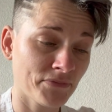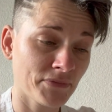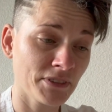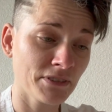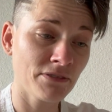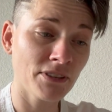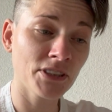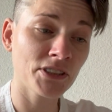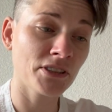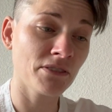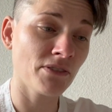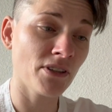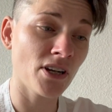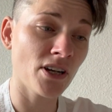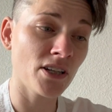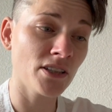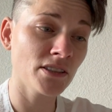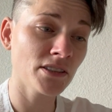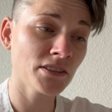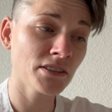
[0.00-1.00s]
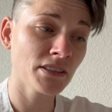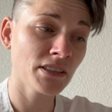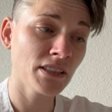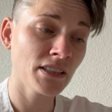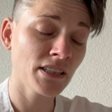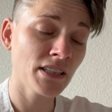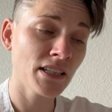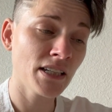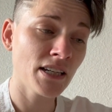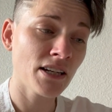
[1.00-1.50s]
First of all,
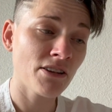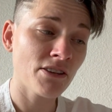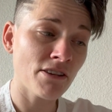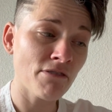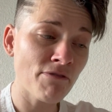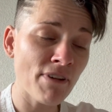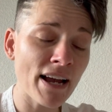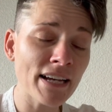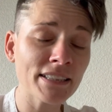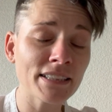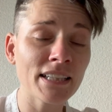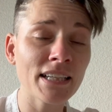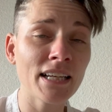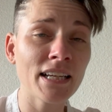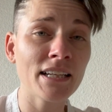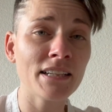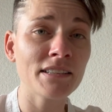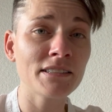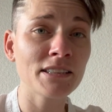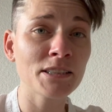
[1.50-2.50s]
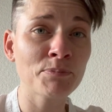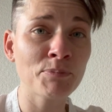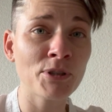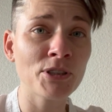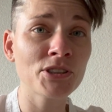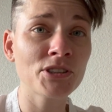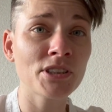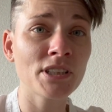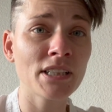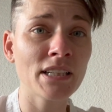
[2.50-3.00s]
the fact that this
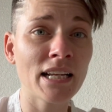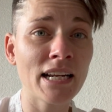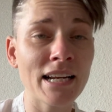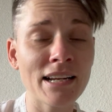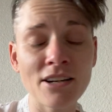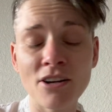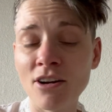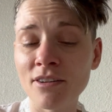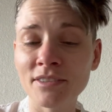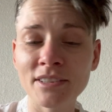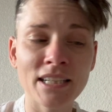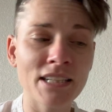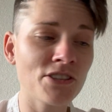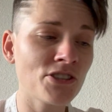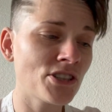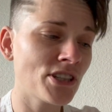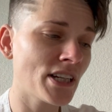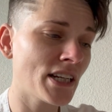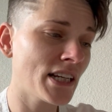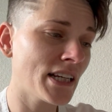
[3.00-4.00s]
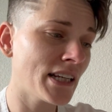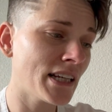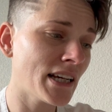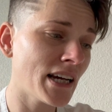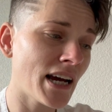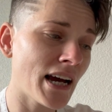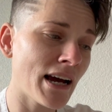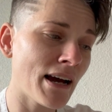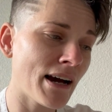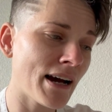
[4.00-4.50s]
person, and I know I've said she,
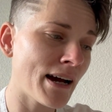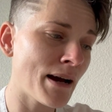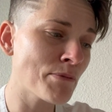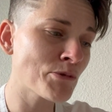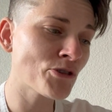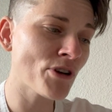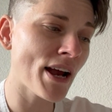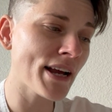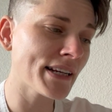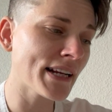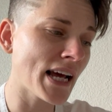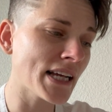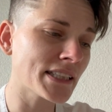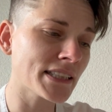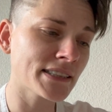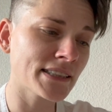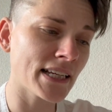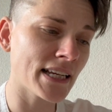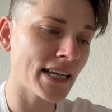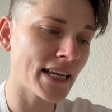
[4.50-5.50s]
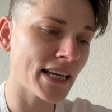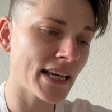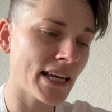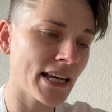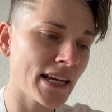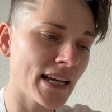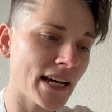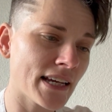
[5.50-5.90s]
I'm trying not to say he.